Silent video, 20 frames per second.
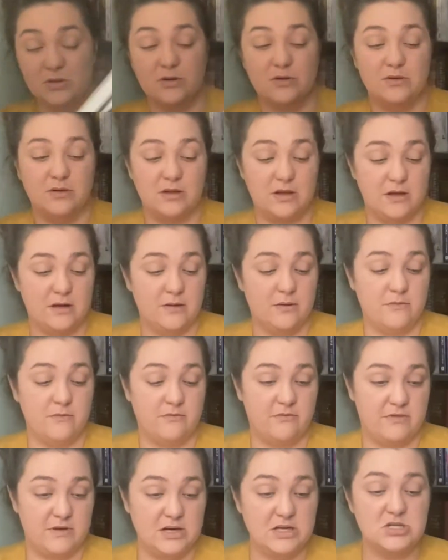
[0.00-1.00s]
the
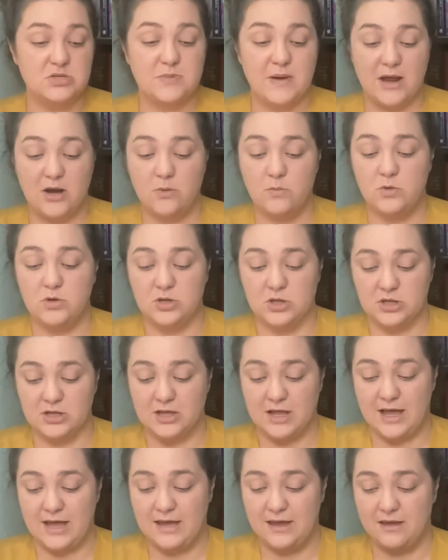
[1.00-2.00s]
finished pattern will look
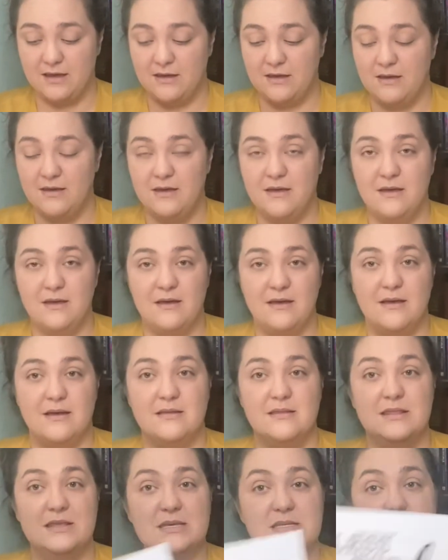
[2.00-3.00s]
like.
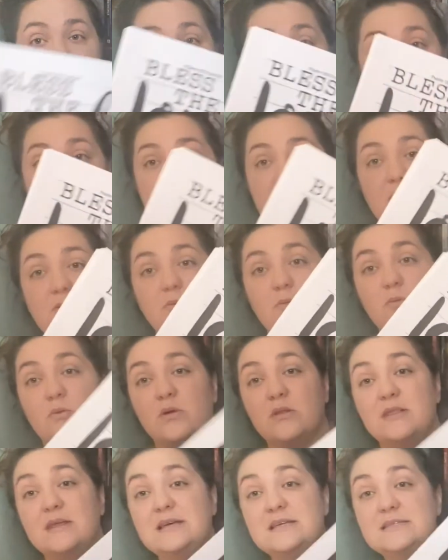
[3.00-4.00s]

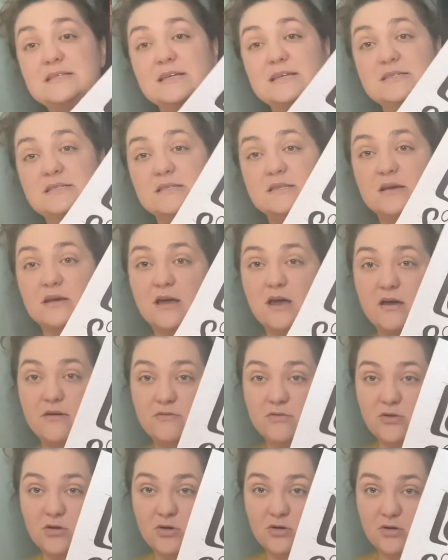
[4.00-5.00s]
This is the
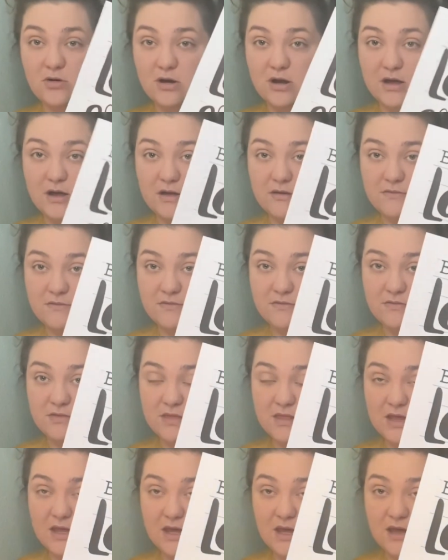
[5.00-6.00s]
cover of
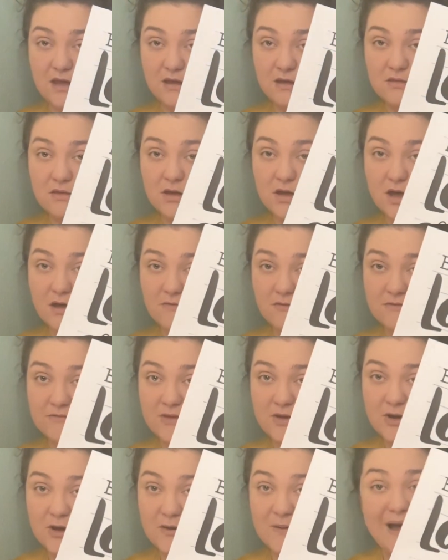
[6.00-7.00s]
the cover
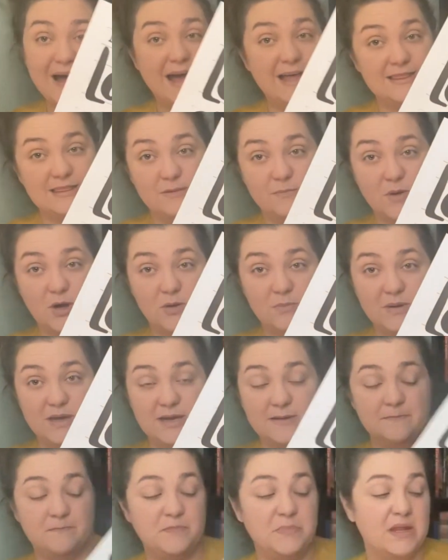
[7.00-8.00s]
photo at the moment
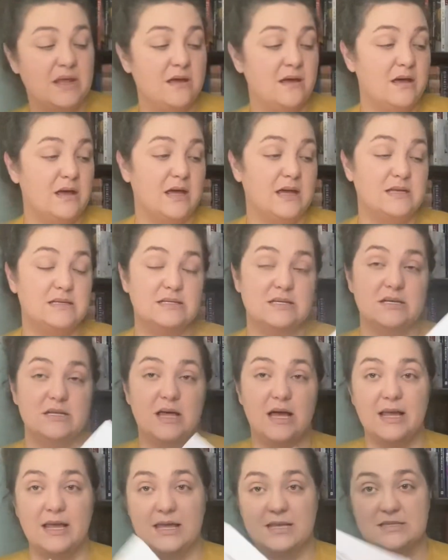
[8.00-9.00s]
until I
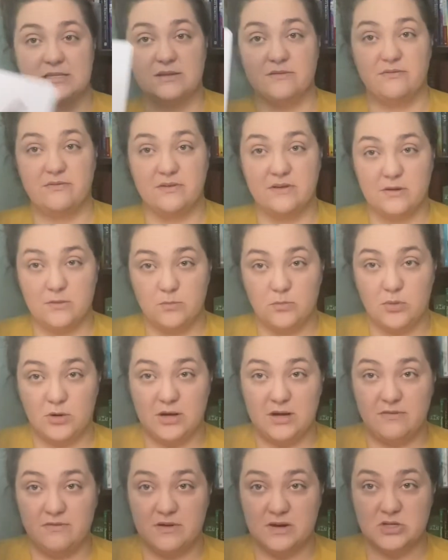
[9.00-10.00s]
get some pretty
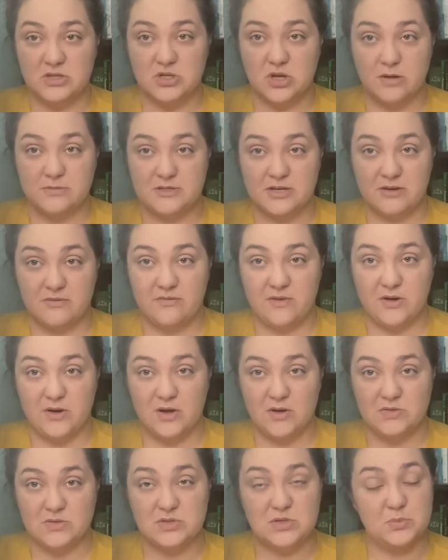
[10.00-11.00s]
finished object
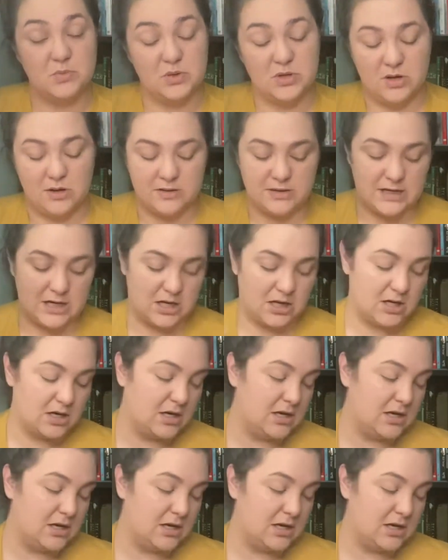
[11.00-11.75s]
photos to put on there.